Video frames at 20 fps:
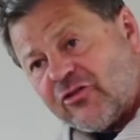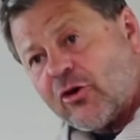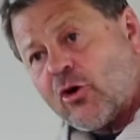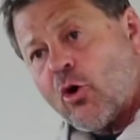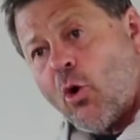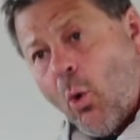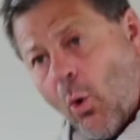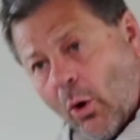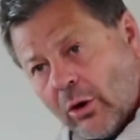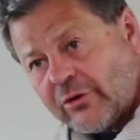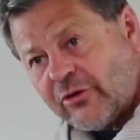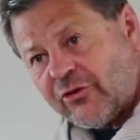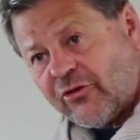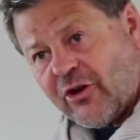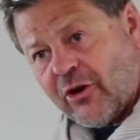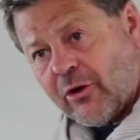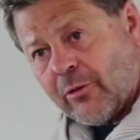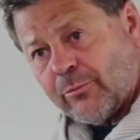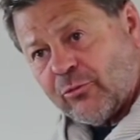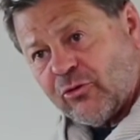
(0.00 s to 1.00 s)
are
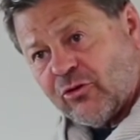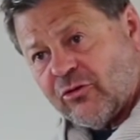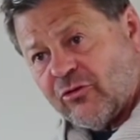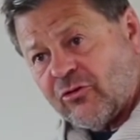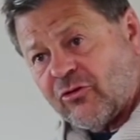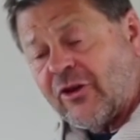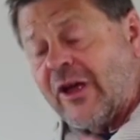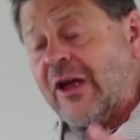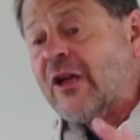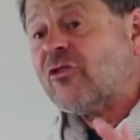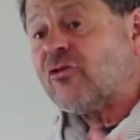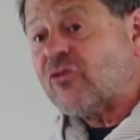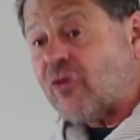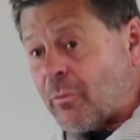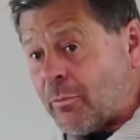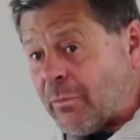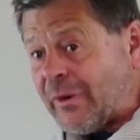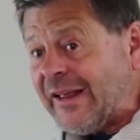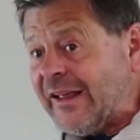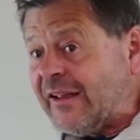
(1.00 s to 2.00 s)
quality options. So
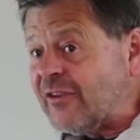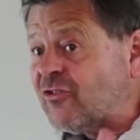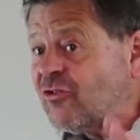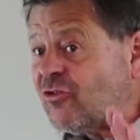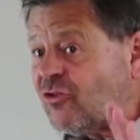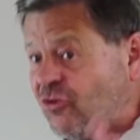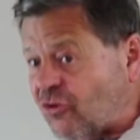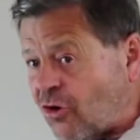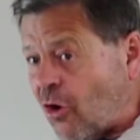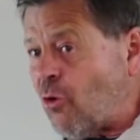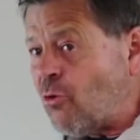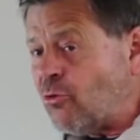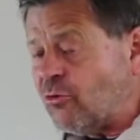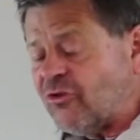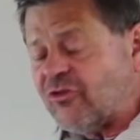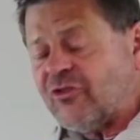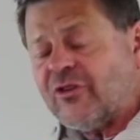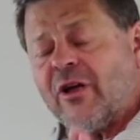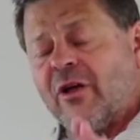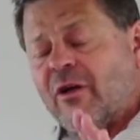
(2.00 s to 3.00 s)
please
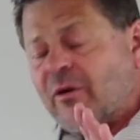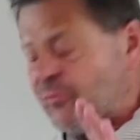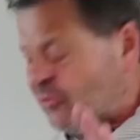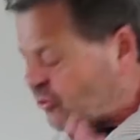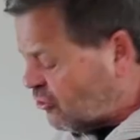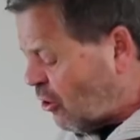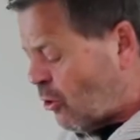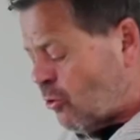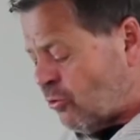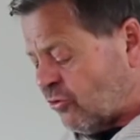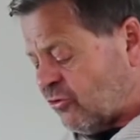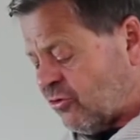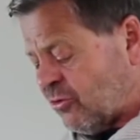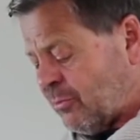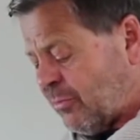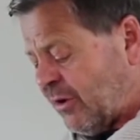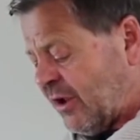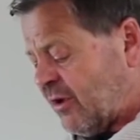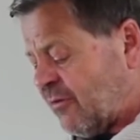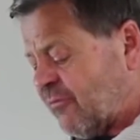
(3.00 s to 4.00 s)
don't
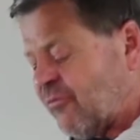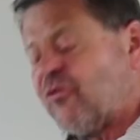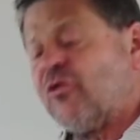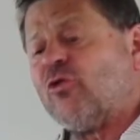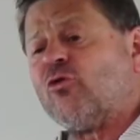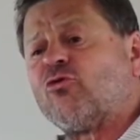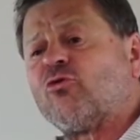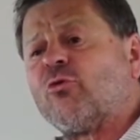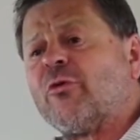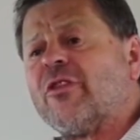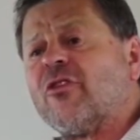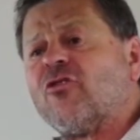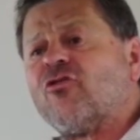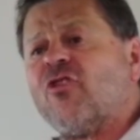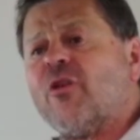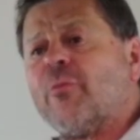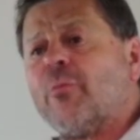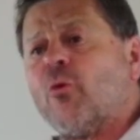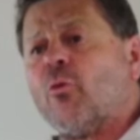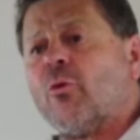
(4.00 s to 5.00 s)
be confused with the
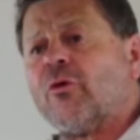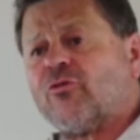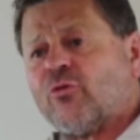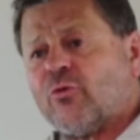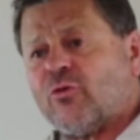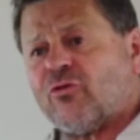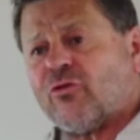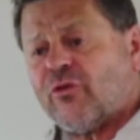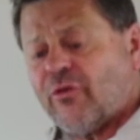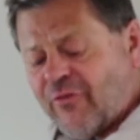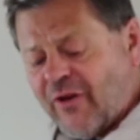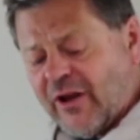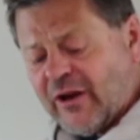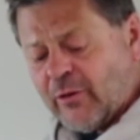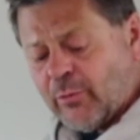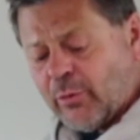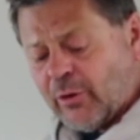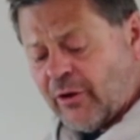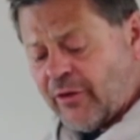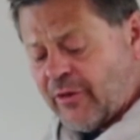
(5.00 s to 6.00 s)
cheaper ones which are
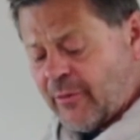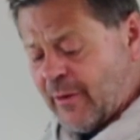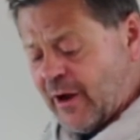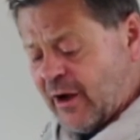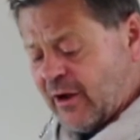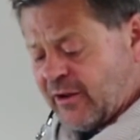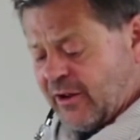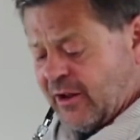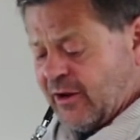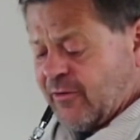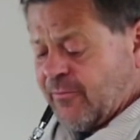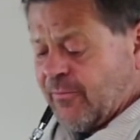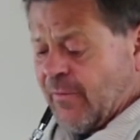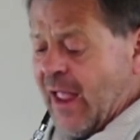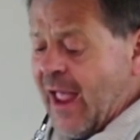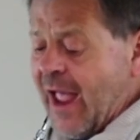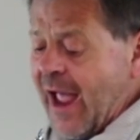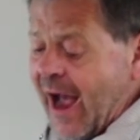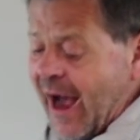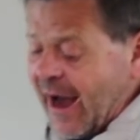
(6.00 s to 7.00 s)
available on the market.
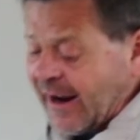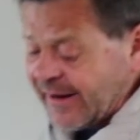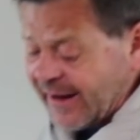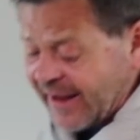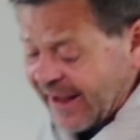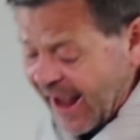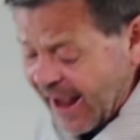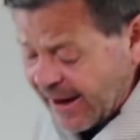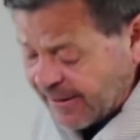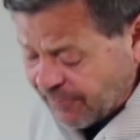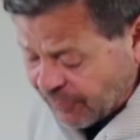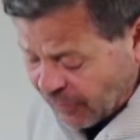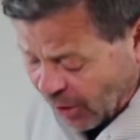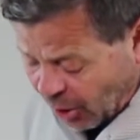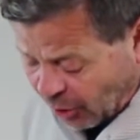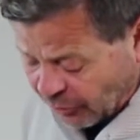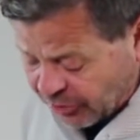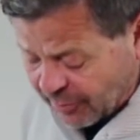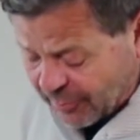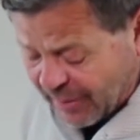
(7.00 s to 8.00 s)
And again,
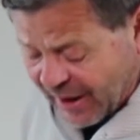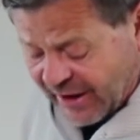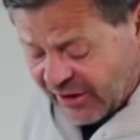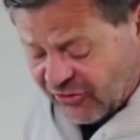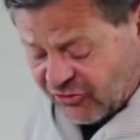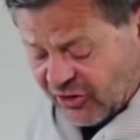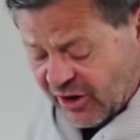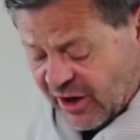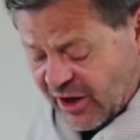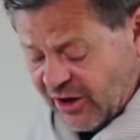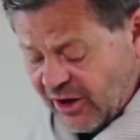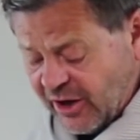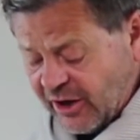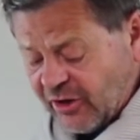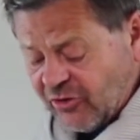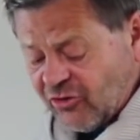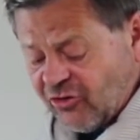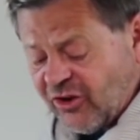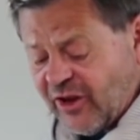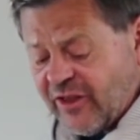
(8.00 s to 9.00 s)
on the base, you
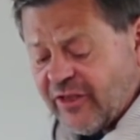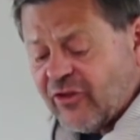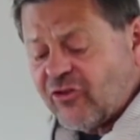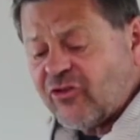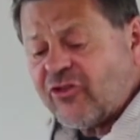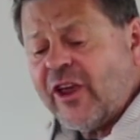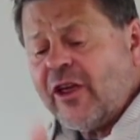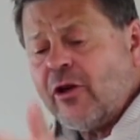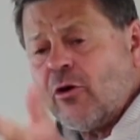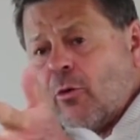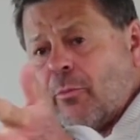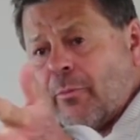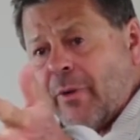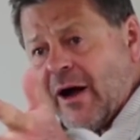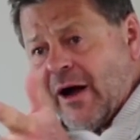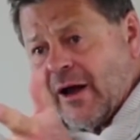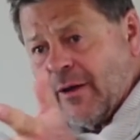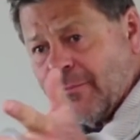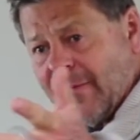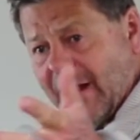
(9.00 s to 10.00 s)
can see the single
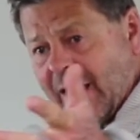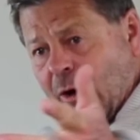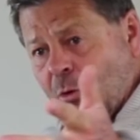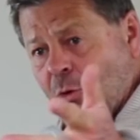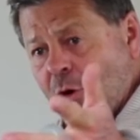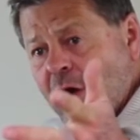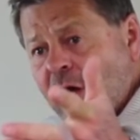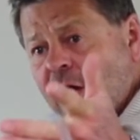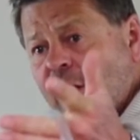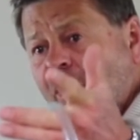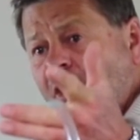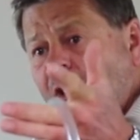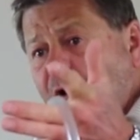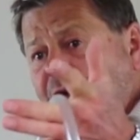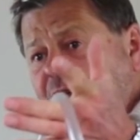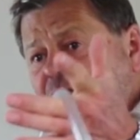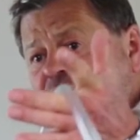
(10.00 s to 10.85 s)
pipe now going